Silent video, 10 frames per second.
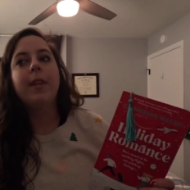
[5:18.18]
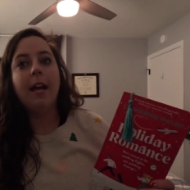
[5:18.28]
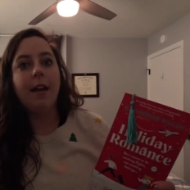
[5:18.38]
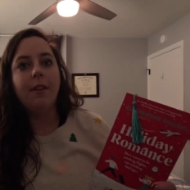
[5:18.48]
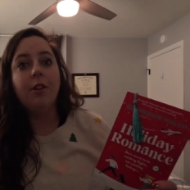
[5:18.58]

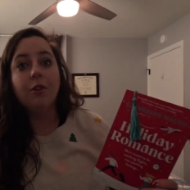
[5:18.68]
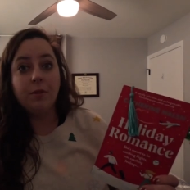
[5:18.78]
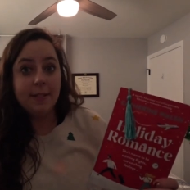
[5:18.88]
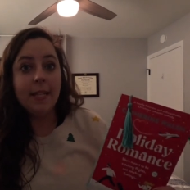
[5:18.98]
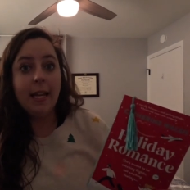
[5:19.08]
and they're
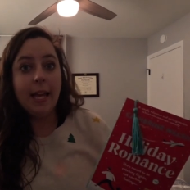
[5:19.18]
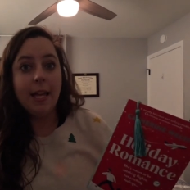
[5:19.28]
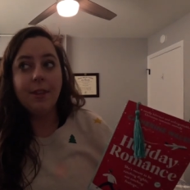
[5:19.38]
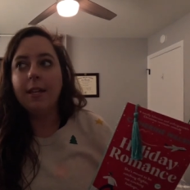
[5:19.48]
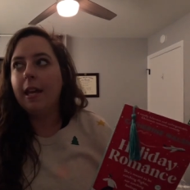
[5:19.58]
sitting
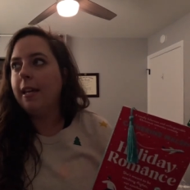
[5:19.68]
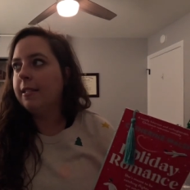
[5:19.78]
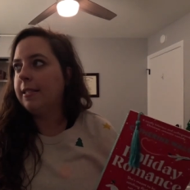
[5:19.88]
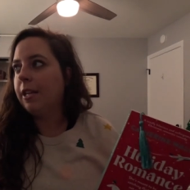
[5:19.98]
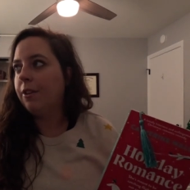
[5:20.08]
at the
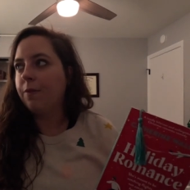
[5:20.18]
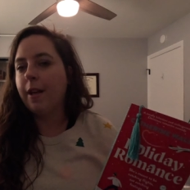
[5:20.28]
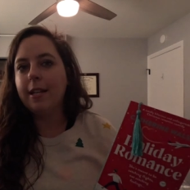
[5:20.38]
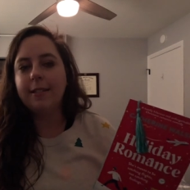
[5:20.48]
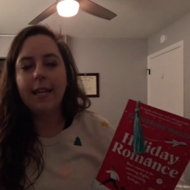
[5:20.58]
gate saying their
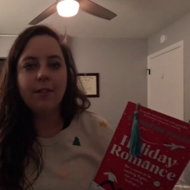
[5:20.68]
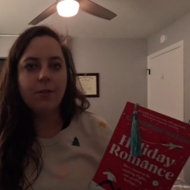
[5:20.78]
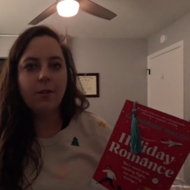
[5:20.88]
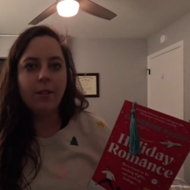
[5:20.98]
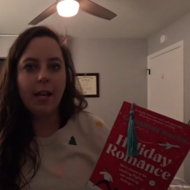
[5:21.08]
flight is
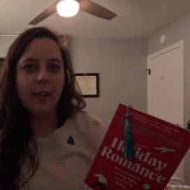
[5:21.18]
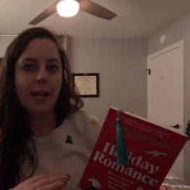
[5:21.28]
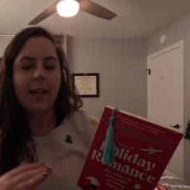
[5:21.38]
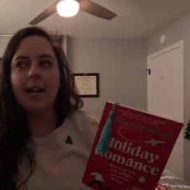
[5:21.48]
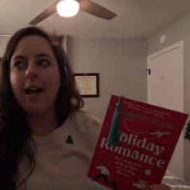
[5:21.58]
canceled. And
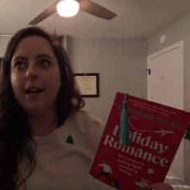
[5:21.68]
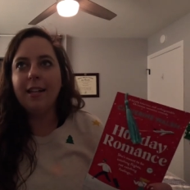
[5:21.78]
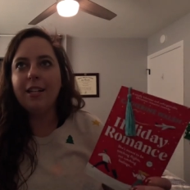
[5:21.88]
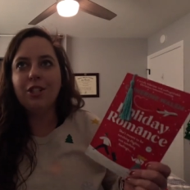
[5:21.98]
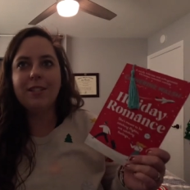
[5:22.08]
like,
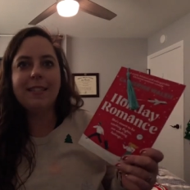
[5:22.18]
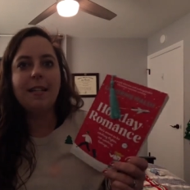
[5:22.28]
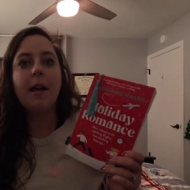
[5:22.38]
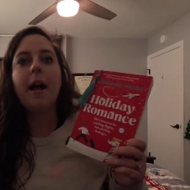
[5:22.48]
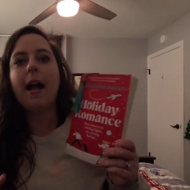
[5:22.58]
I
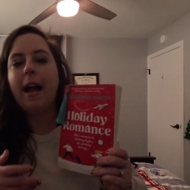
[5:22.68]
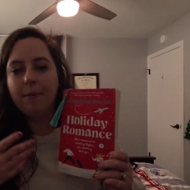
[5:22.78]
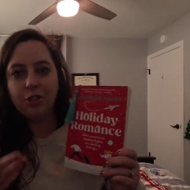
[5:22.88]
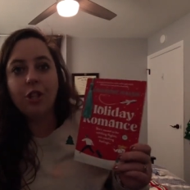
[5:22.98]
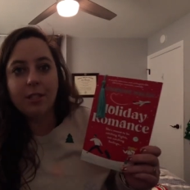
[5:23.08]
just,
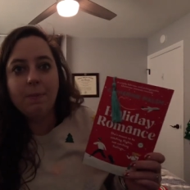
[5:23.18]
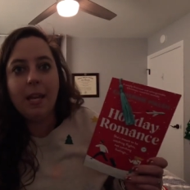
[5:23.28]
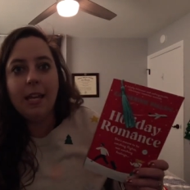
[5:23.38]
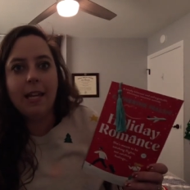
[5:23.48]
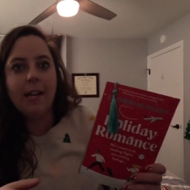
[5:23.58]
just
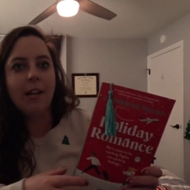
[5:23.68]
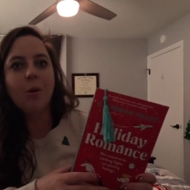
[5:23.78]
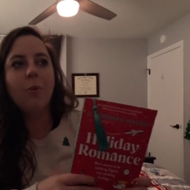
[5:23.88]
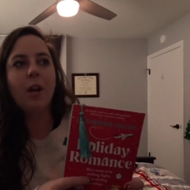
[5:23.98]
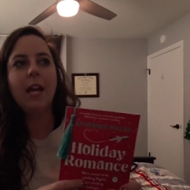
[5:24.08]
being in an
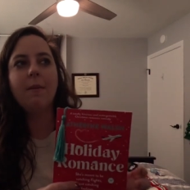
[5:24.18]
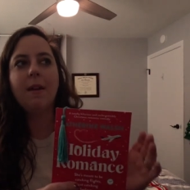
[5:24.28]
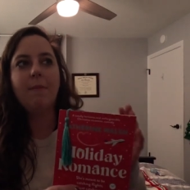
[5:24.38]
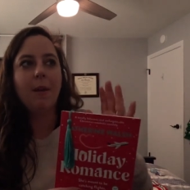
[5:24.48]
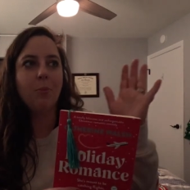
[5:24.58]
airport kind of
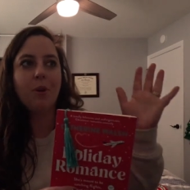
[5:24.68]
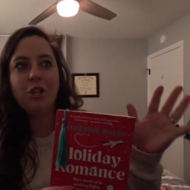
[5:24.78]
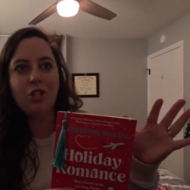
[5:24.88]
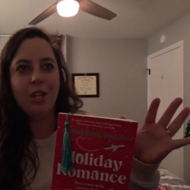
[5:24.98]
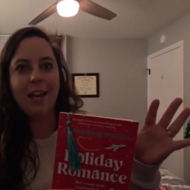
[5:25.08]
made me
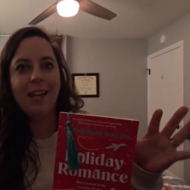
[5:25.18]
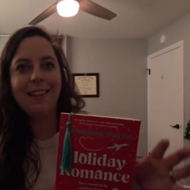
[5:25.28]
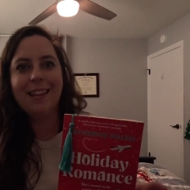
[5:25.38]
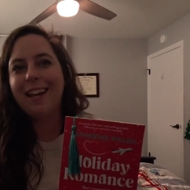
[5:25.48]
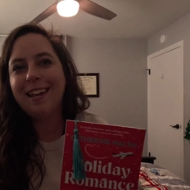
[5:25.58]

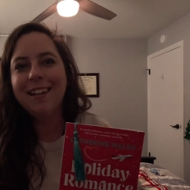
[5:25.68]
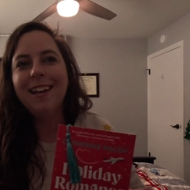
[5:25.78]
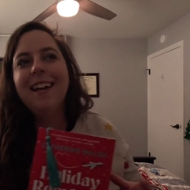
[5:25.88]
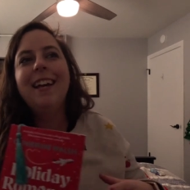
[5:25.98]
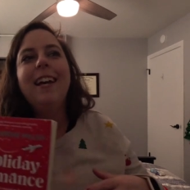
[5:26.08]
appreciate like
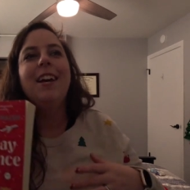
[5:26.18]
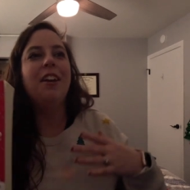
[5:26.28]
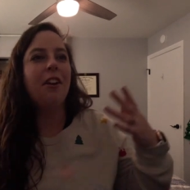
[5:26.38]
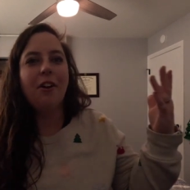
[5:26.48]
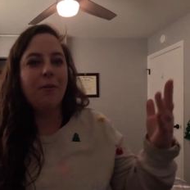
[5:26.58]

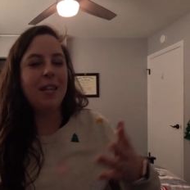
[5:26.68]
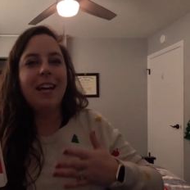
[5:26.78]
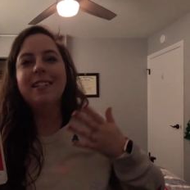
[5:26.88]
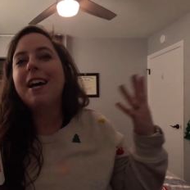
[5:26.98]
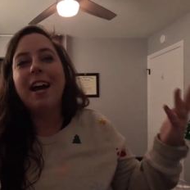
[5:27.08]
you know,
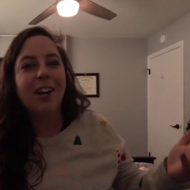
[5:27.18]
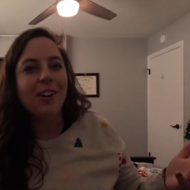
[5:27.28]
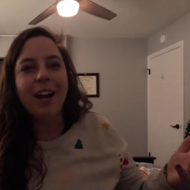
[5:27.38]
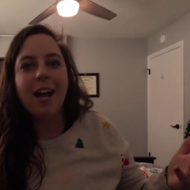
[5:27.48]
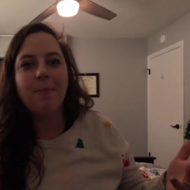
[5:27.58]
that
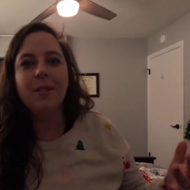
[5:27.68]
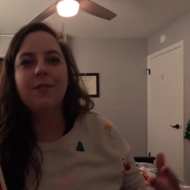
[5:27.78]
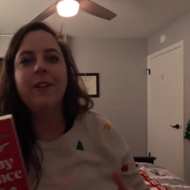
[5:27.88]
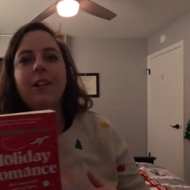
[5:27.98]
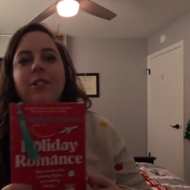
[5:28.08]
entire
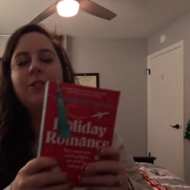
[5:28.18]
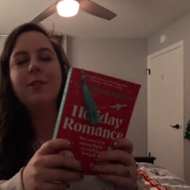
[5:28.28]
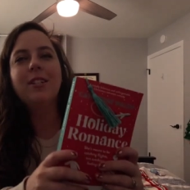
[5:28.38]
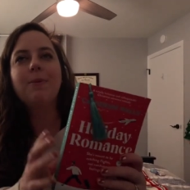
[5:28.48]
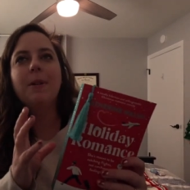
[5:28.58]
atmosphere. So
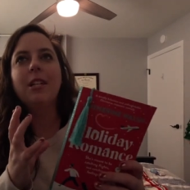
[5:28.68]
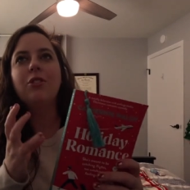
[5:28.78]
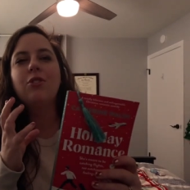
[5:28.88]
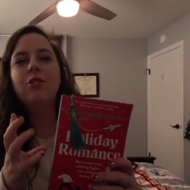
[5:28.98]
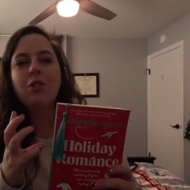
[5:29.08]
this one
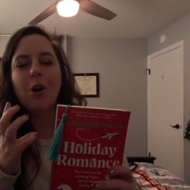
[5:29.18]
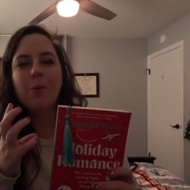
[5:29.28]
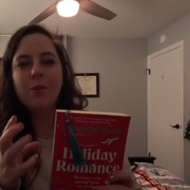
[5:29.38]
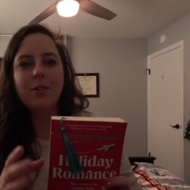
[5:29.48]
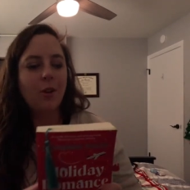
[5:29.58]
is
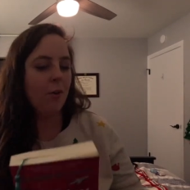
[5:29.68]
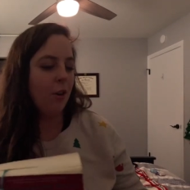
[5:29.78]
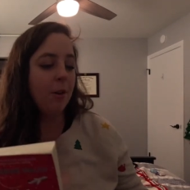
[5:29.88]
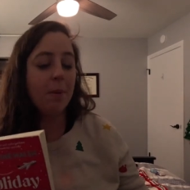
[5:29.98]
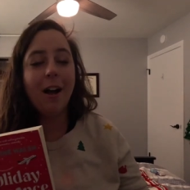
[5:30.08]
so, so
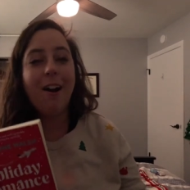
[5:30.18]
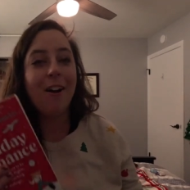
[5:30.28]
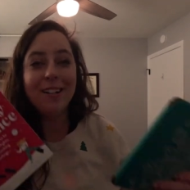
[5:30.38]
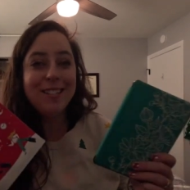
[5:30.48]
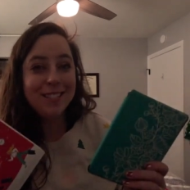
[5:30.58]
good, but
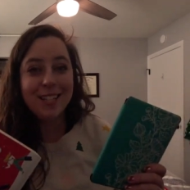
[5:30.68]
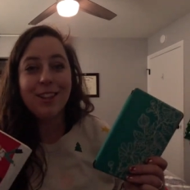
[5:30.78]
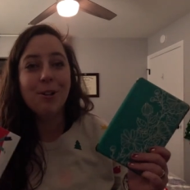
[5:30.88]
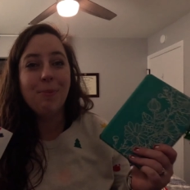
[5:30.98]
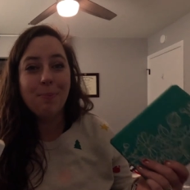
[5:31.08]
honestly,
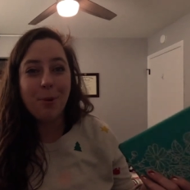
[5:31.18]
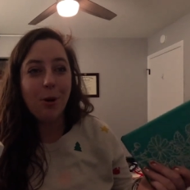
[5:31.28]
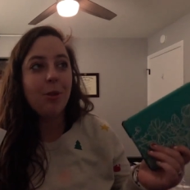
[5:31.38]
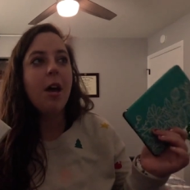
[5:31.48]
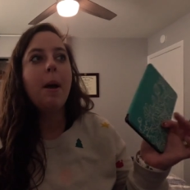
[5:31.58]
they're both